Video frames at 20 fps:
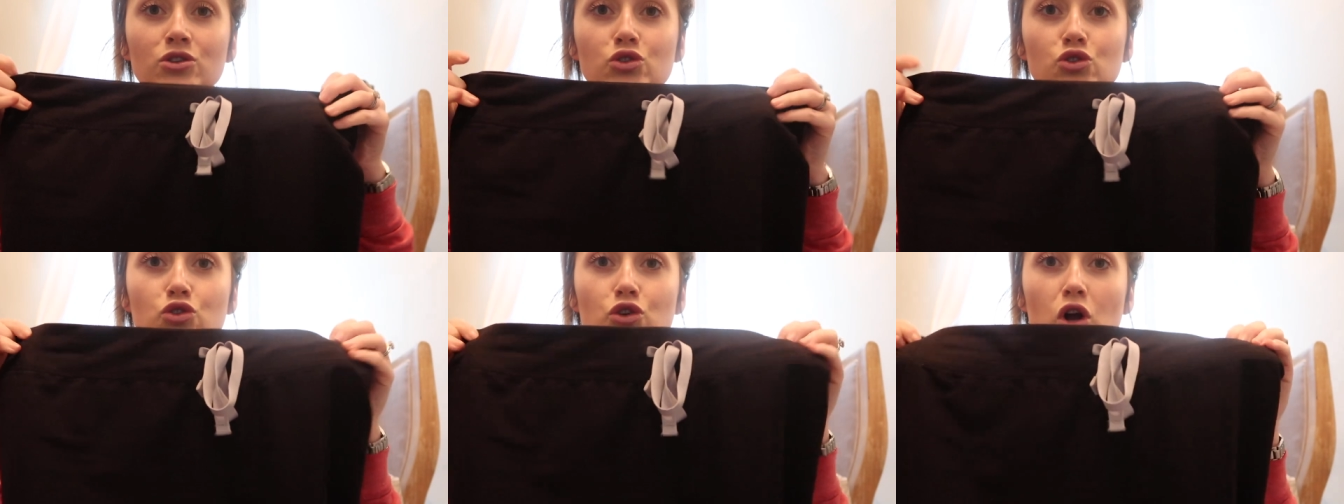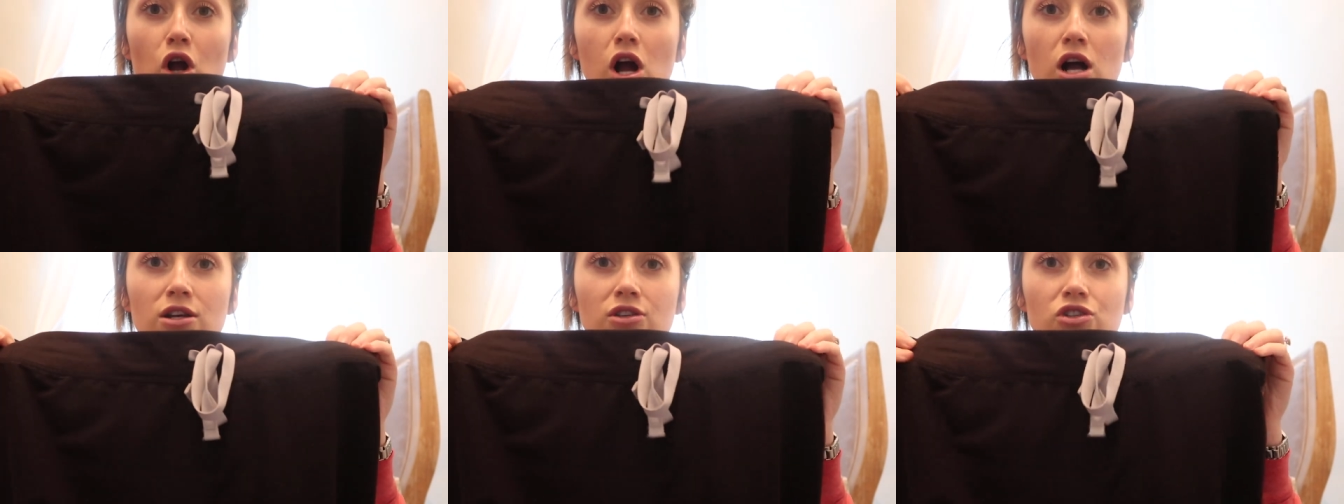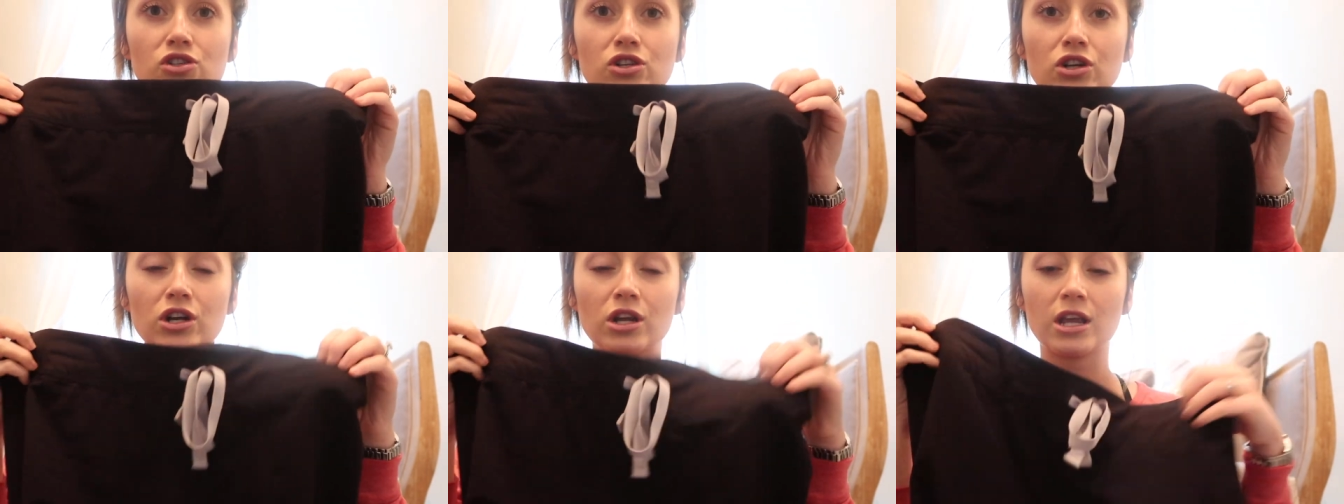
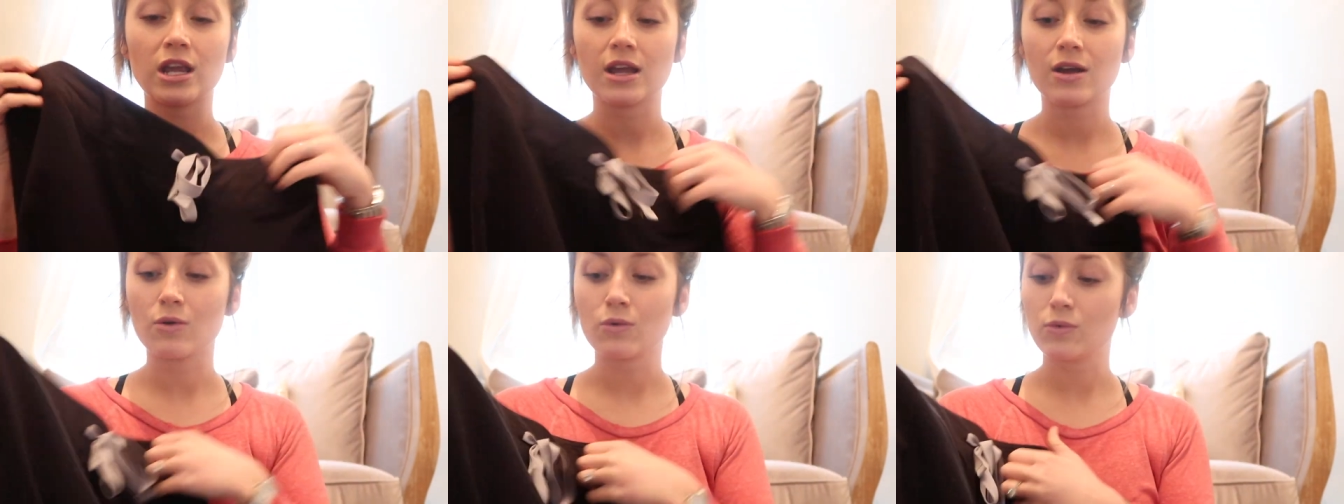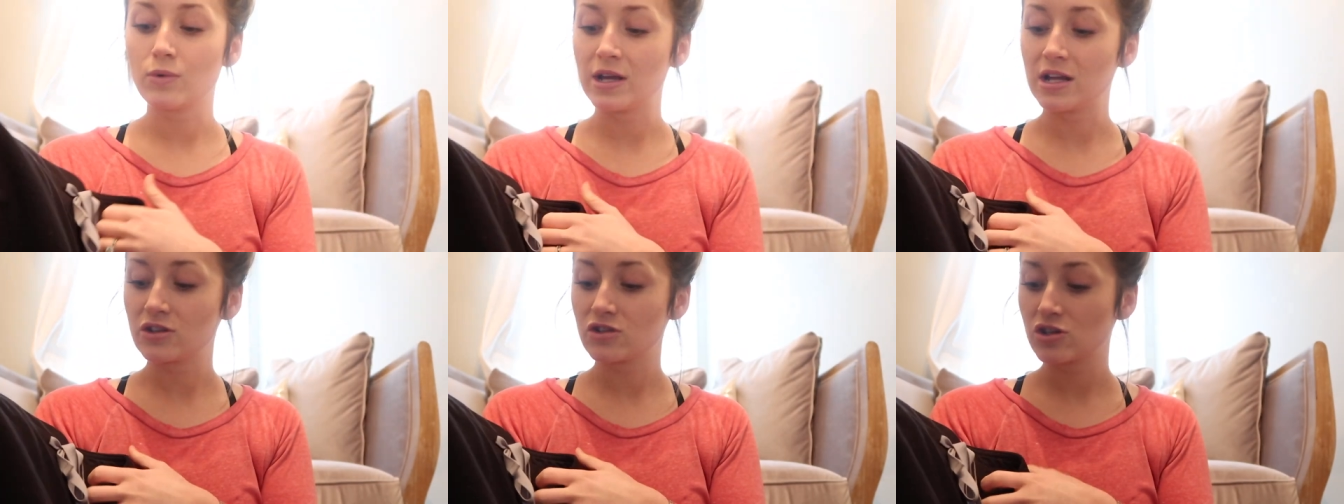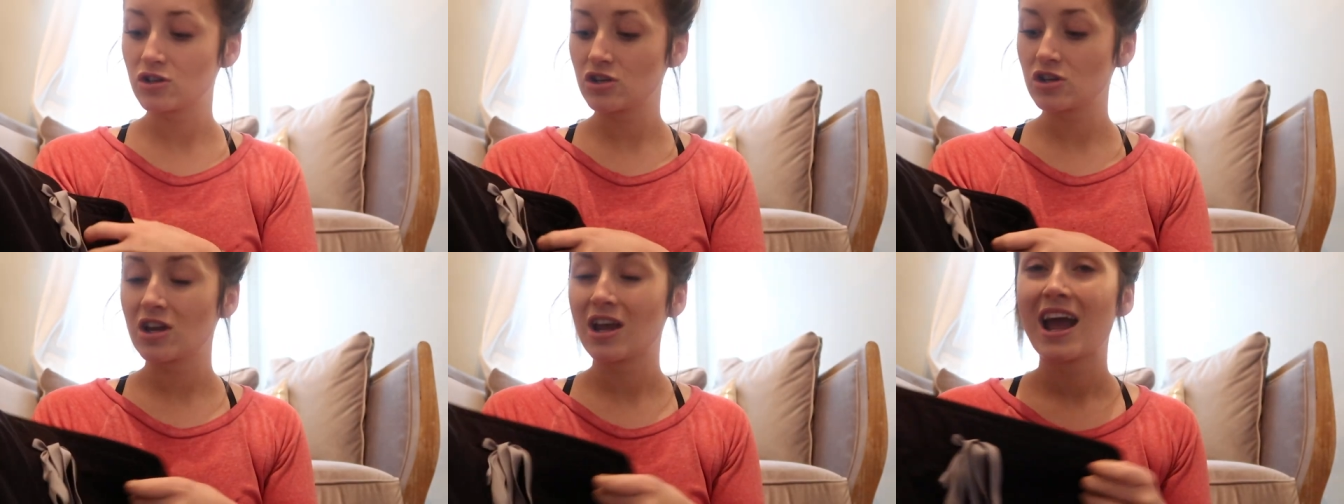drawstring,
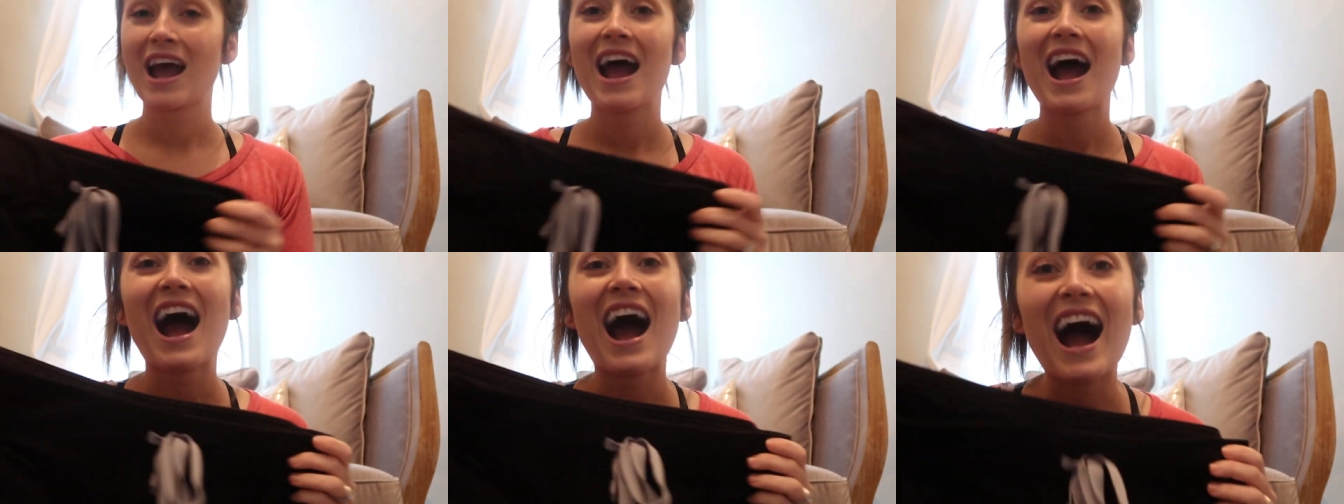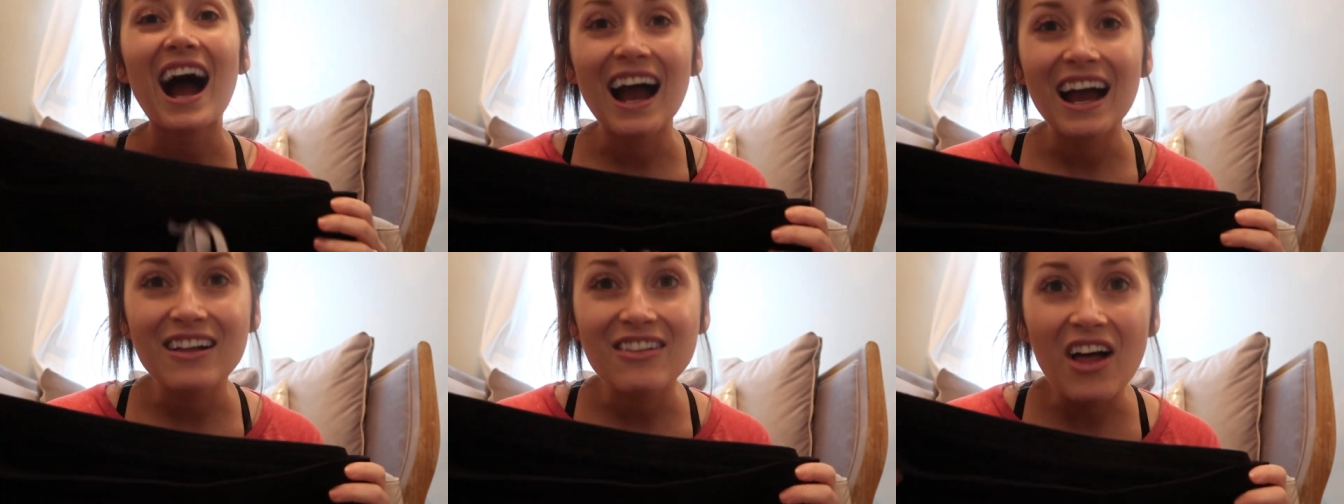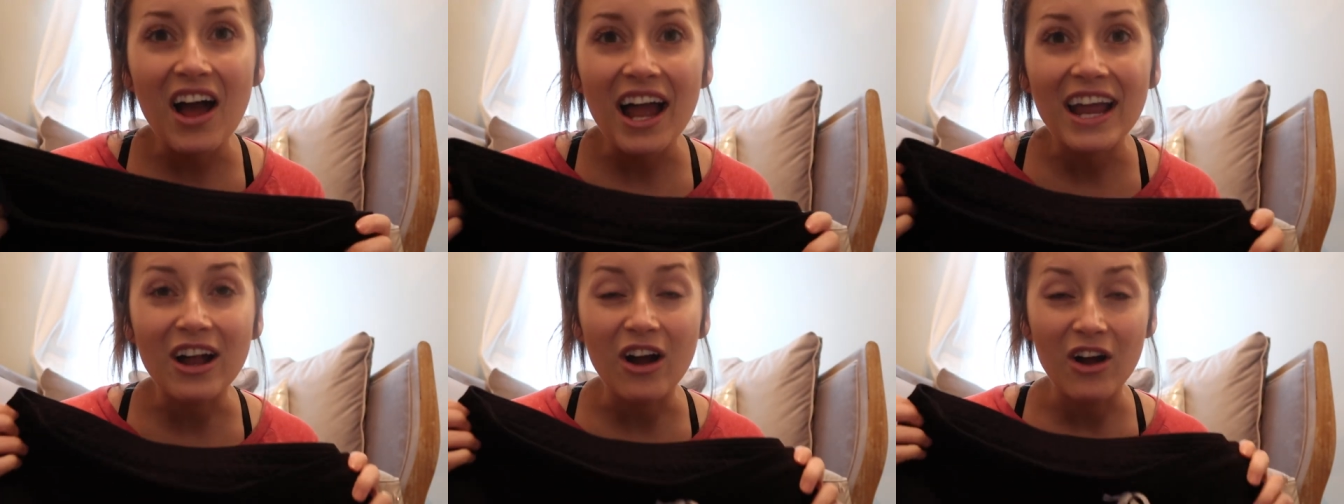which I
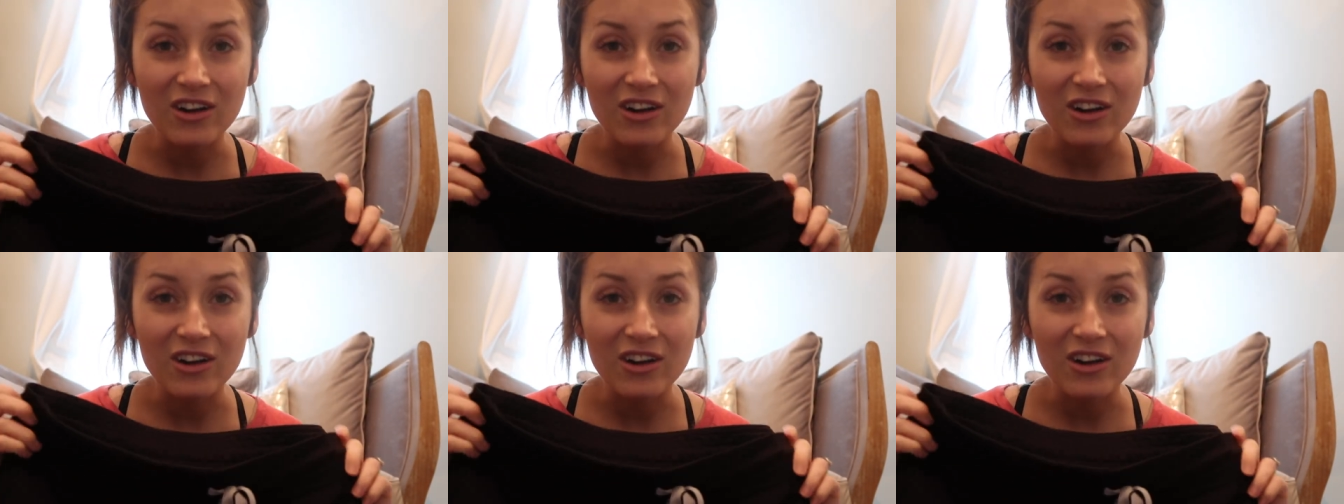like.